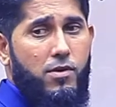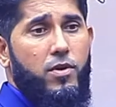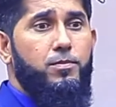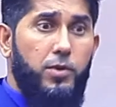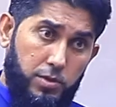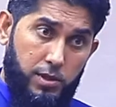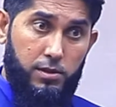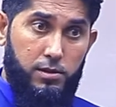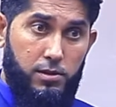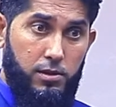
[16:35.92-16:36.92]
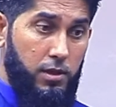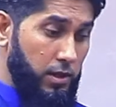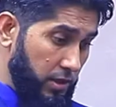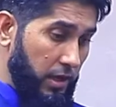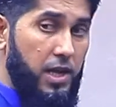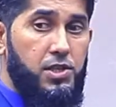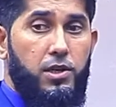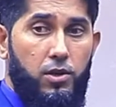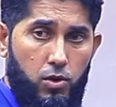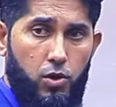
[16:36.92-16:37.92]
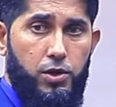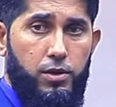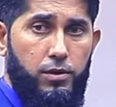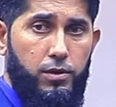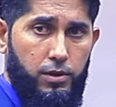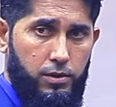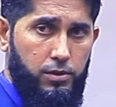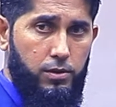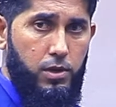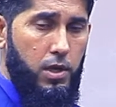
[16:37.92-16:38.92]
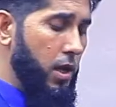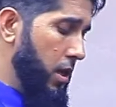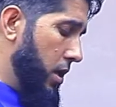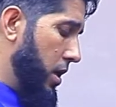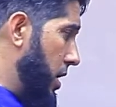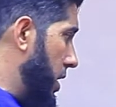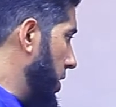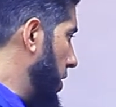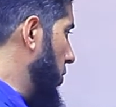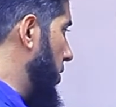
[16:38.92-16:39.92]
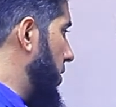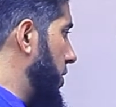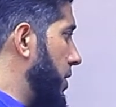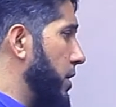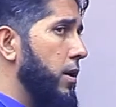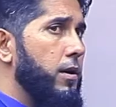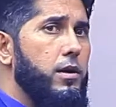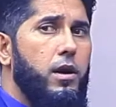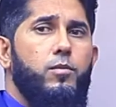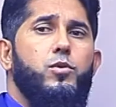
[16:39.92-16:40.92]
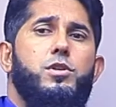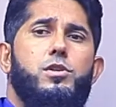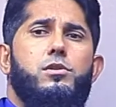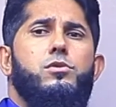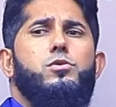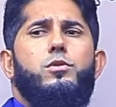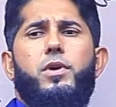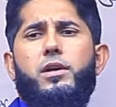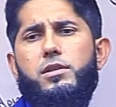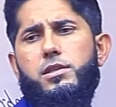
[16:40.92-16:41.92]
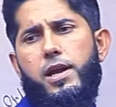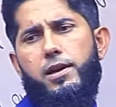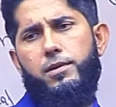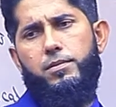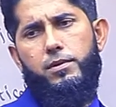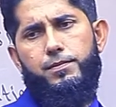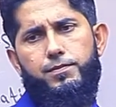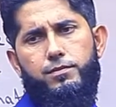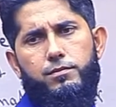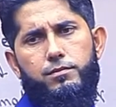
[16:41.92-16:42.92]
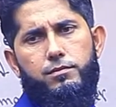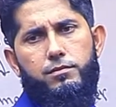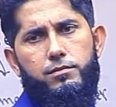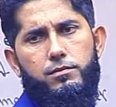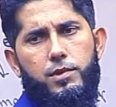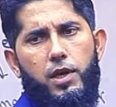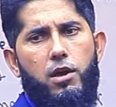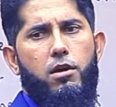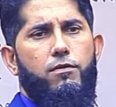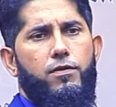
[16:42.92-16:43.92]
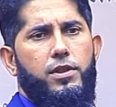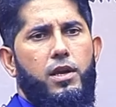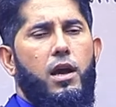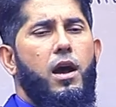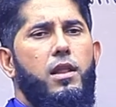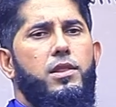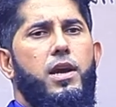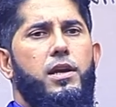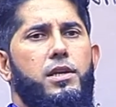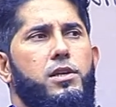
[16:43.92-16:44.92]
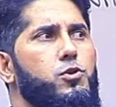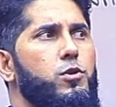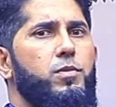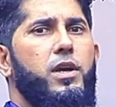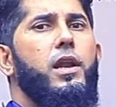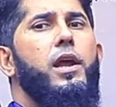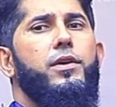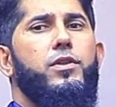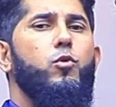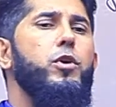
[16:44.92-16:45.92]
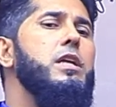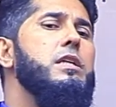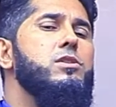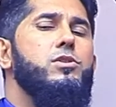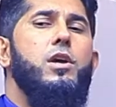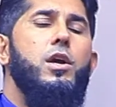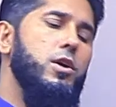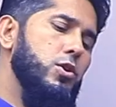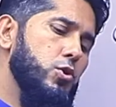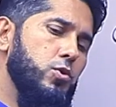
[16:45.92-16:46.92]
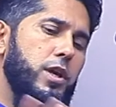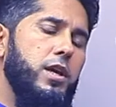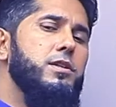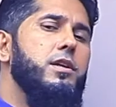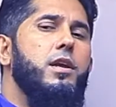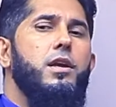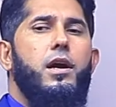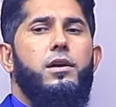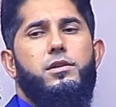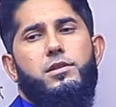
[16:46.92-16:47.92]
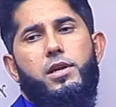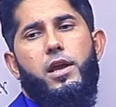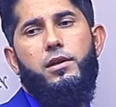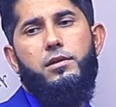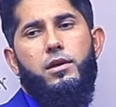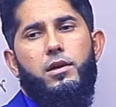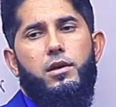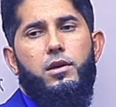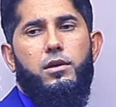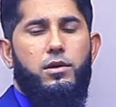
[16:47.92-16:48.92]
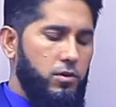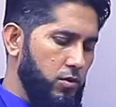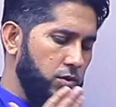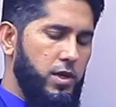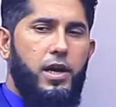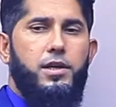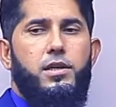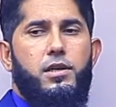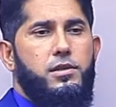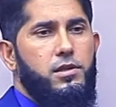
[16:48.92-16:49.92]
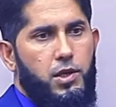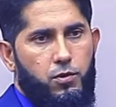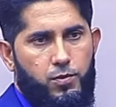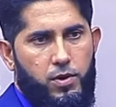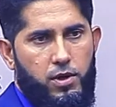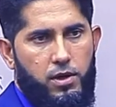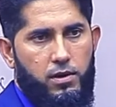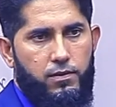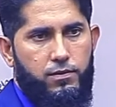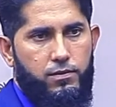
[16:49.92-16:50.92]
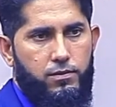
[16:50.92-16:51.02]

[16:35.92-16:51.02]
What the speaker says: very important. It's the logical order, you know. And your composition should be understandable. Everything, all the ideas should be clear. The readers should easily understand, you know, the ideas in your paragraph,